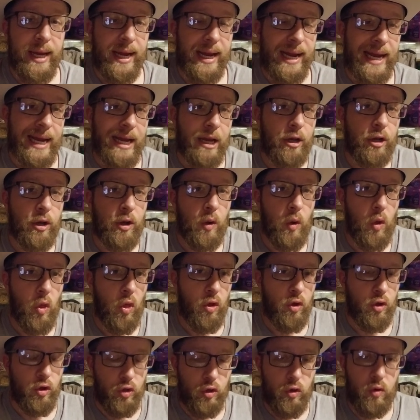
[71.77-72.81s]
And
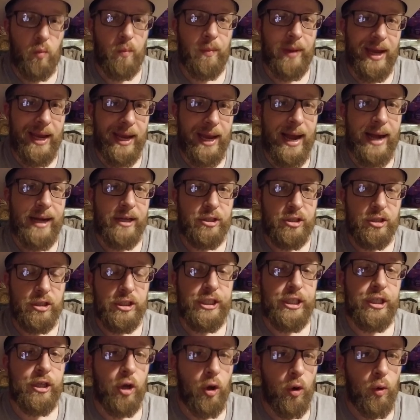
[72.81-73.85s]
you may
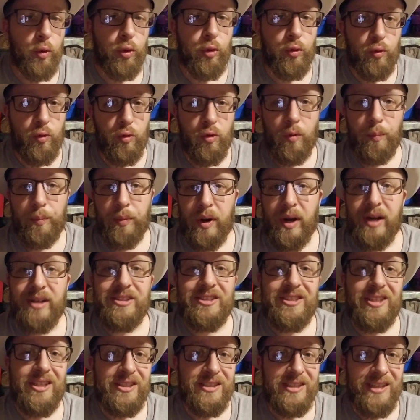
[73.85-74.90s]
actually go through the
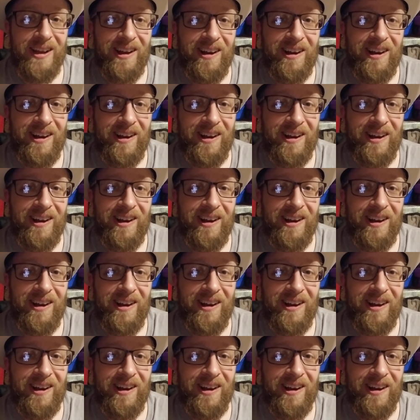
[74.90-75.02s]
process